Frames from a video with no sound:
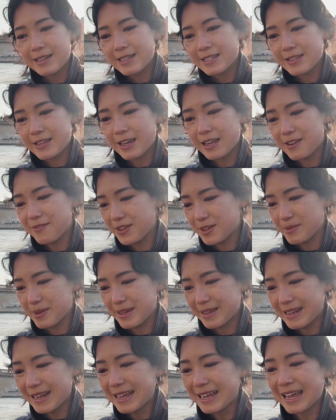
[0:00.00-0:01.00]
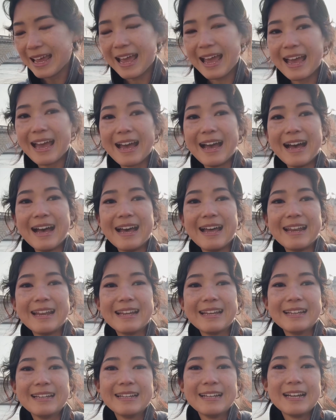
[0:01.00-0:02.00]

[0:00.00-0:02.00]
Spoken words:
So I'm gonna film it. And